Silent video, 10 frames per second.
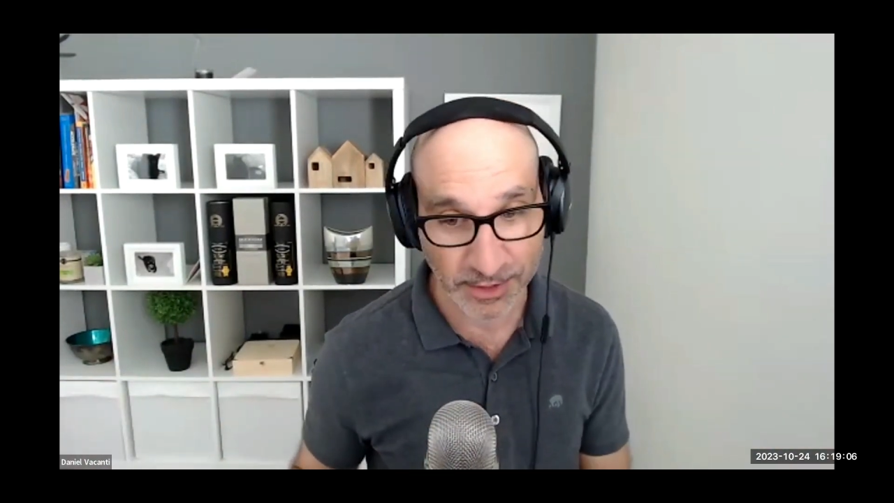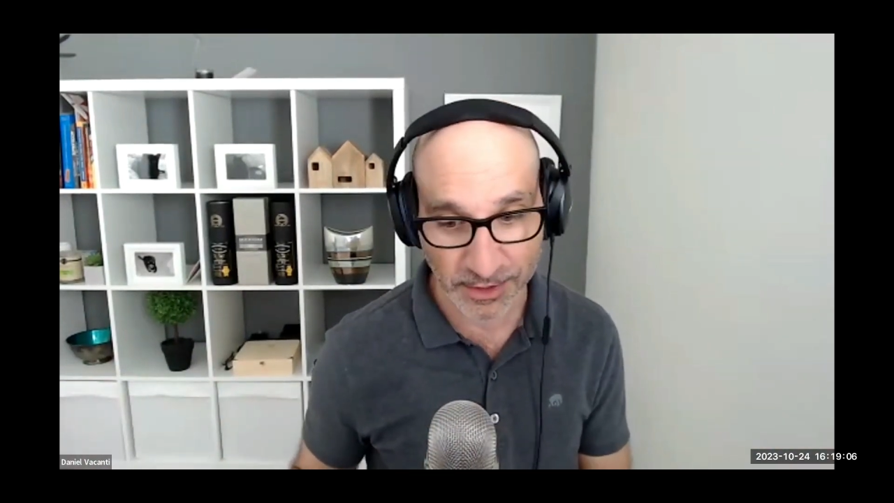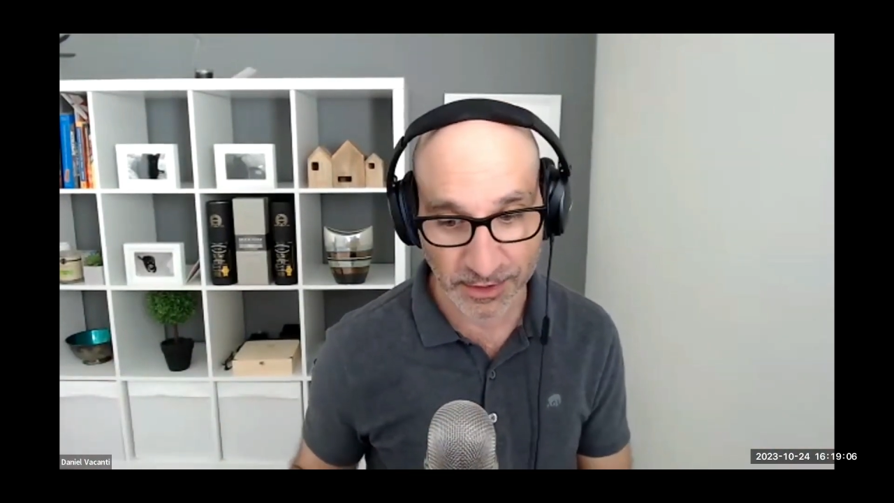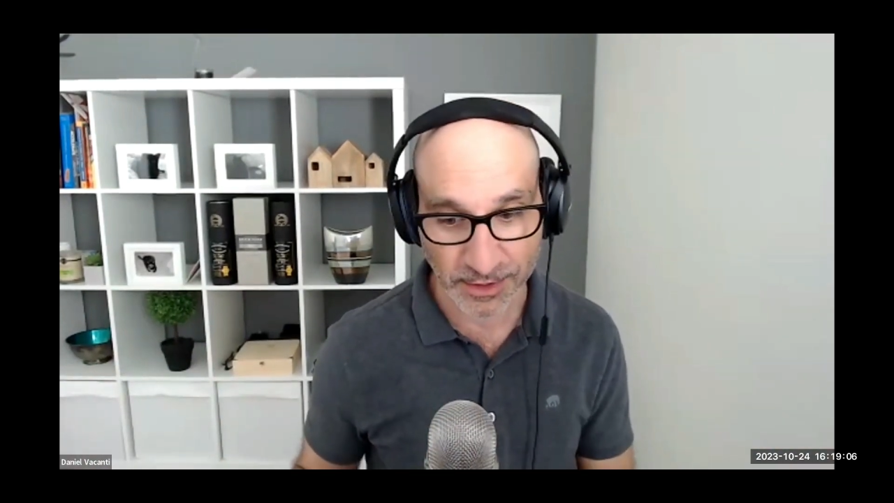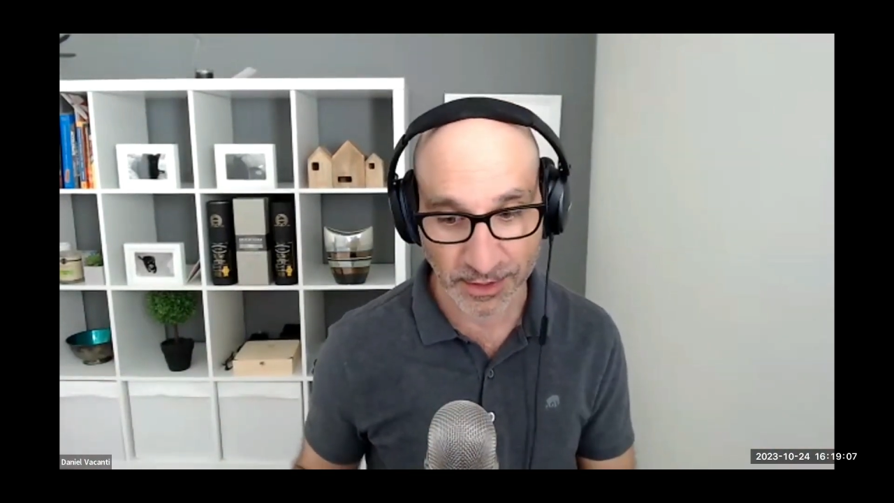
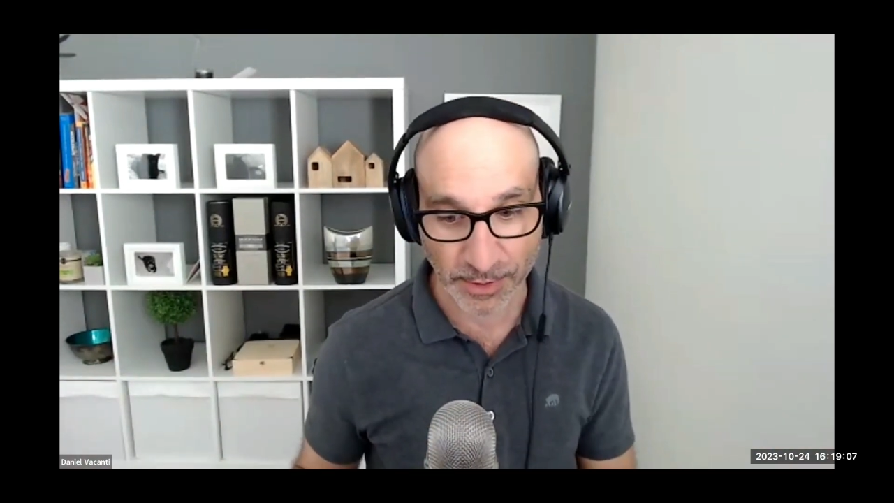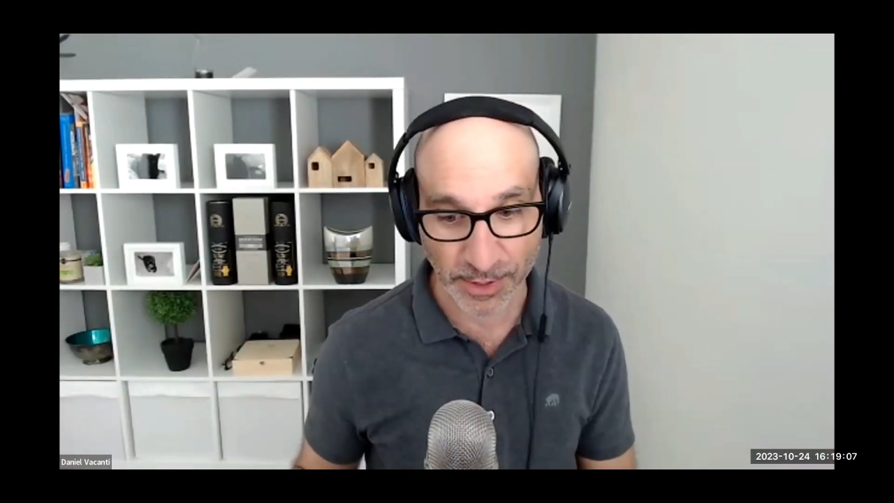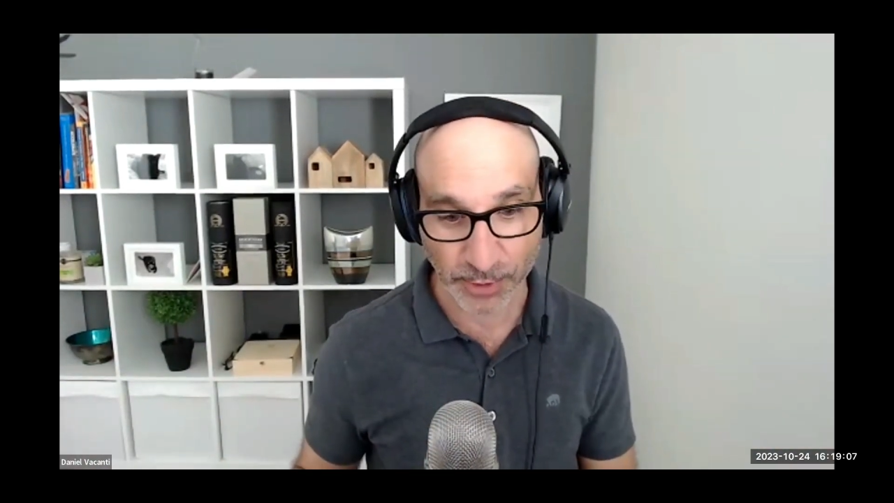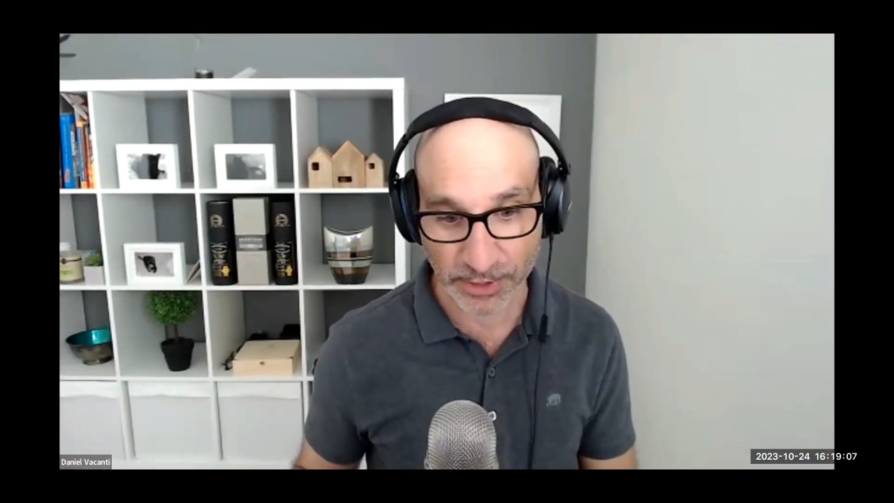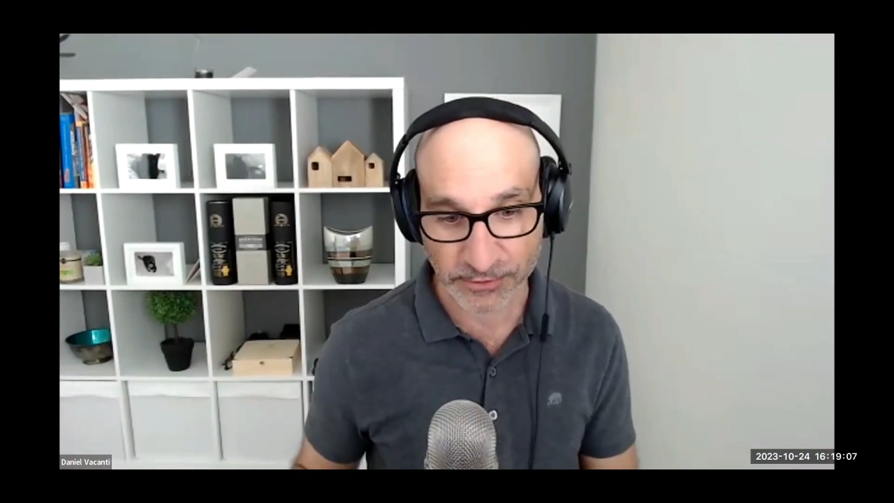
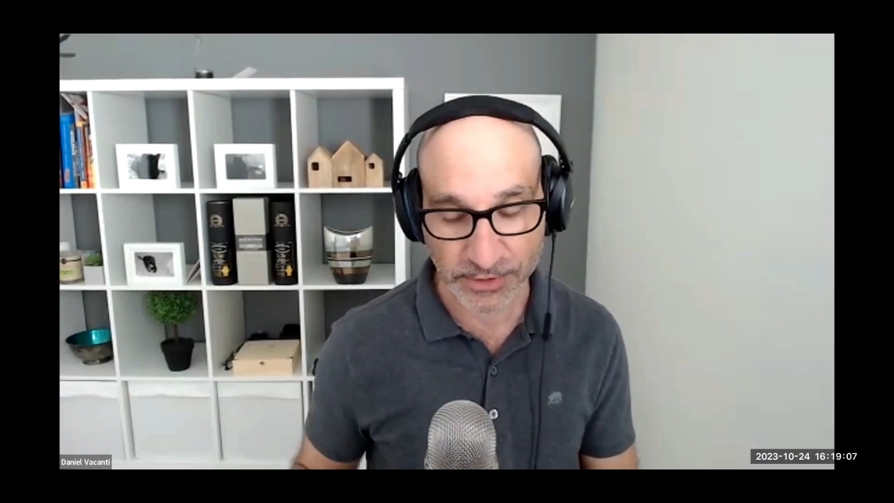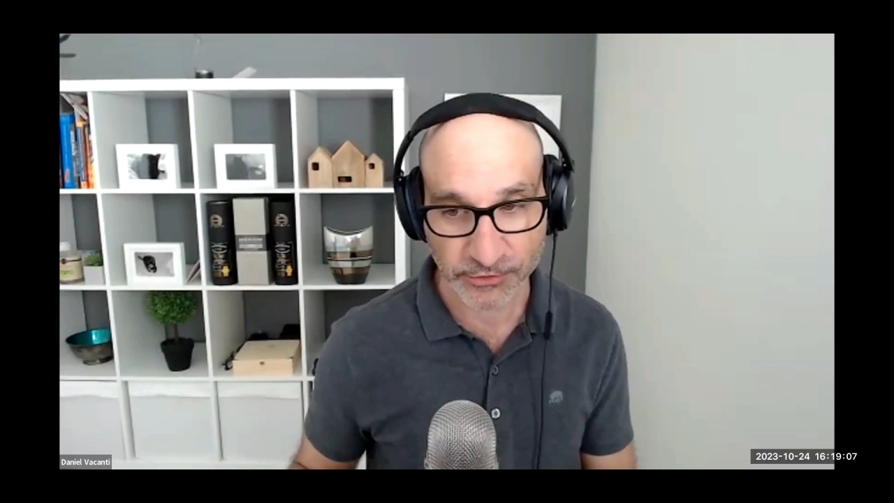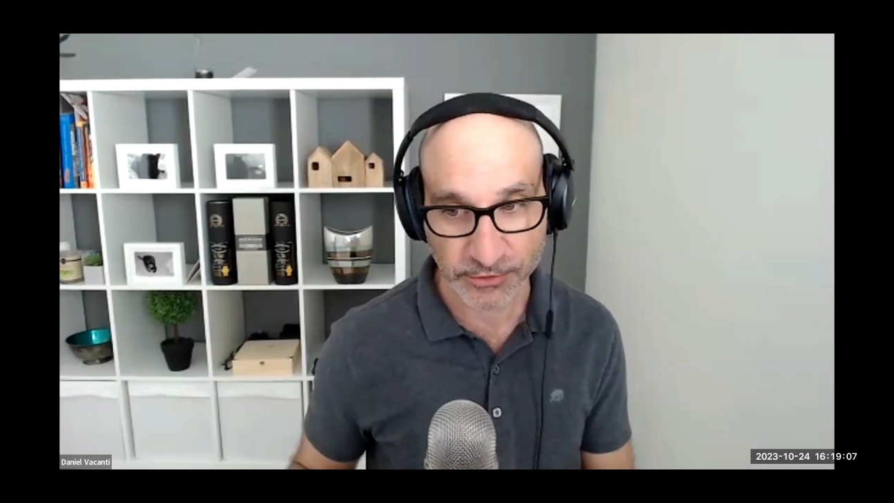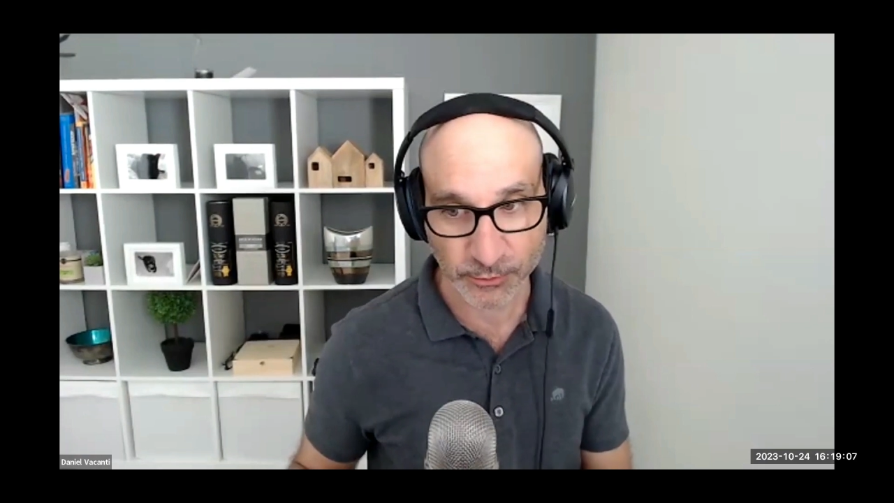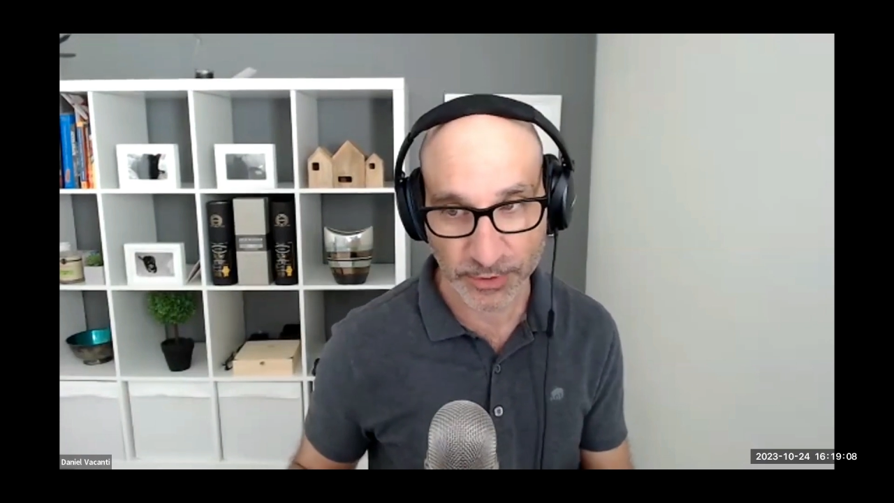
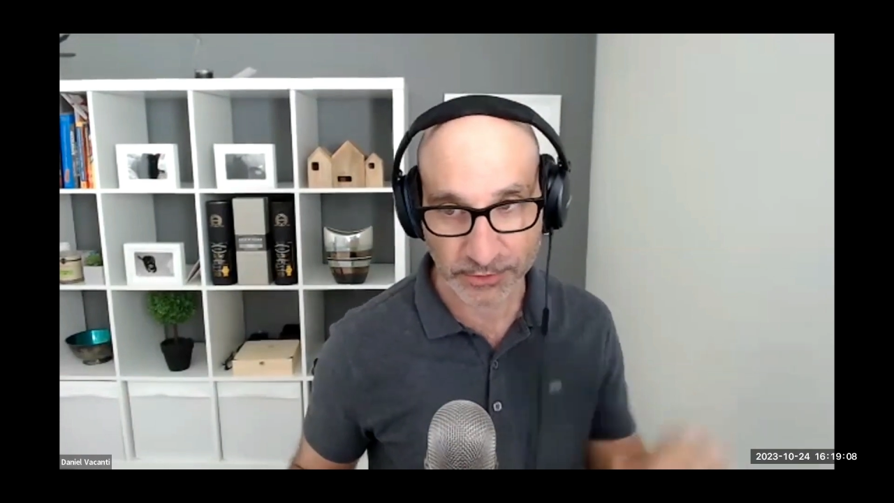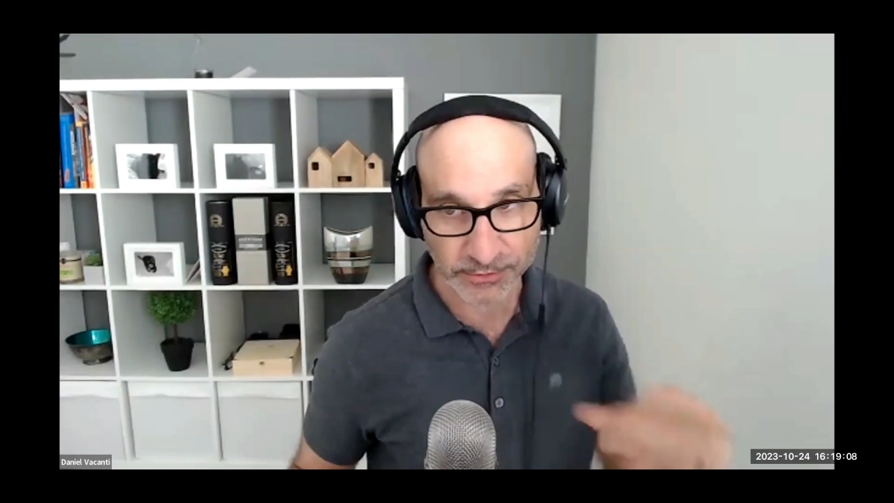prioritization as well.